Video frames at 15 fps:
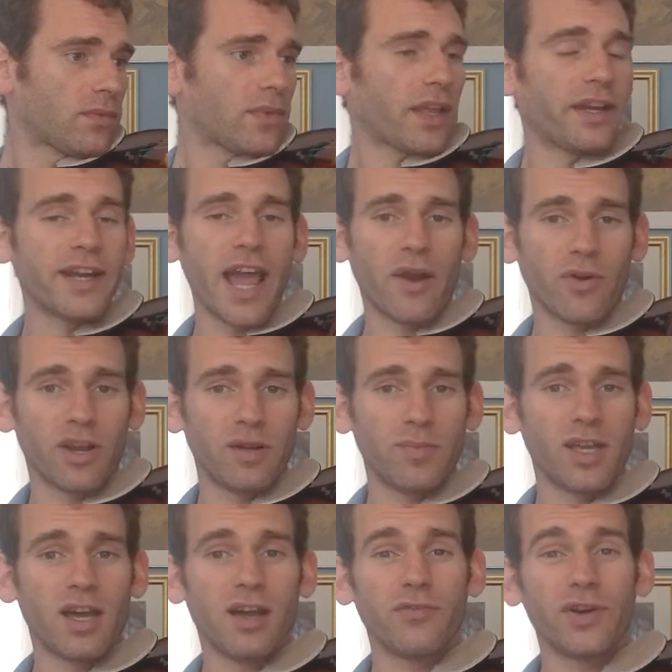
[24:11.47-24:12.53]
And now we're going to be
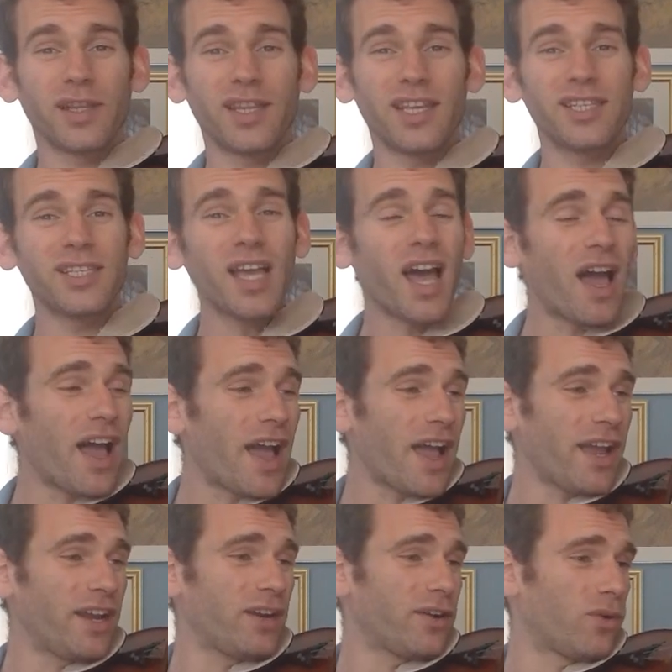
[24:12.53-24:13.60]
covering the
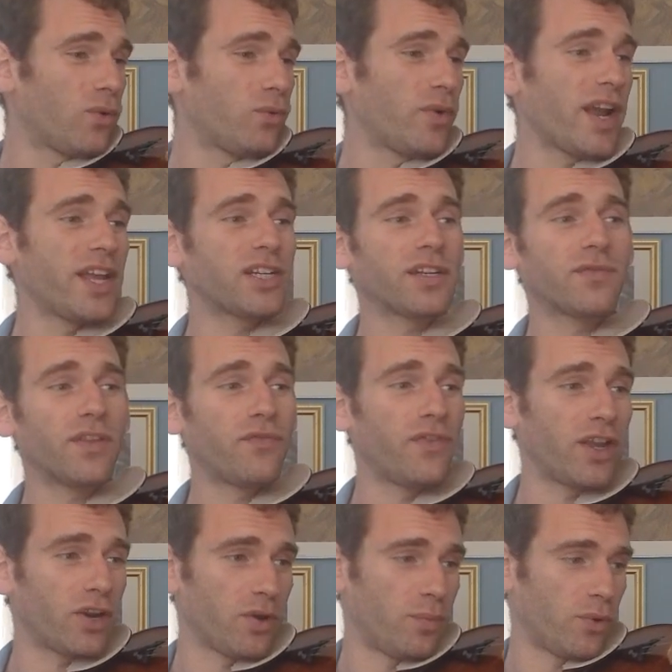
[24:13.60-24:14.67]
entire range of the
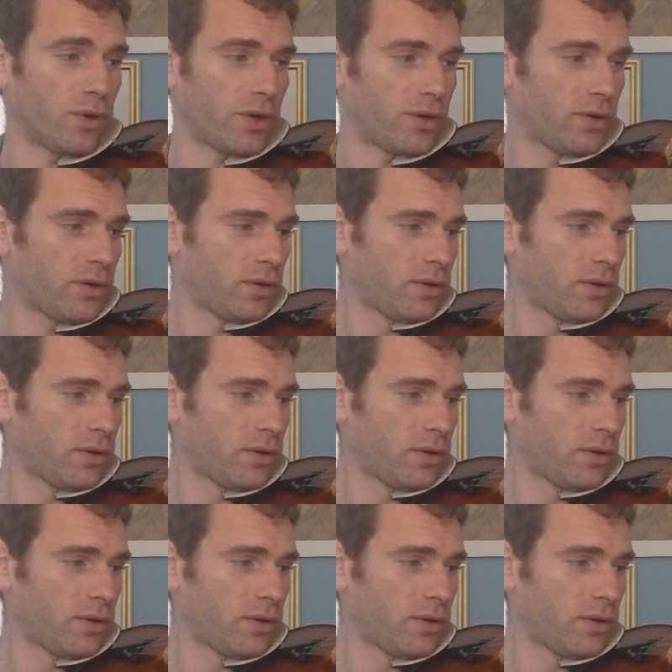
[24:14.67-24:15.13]
fingerboard.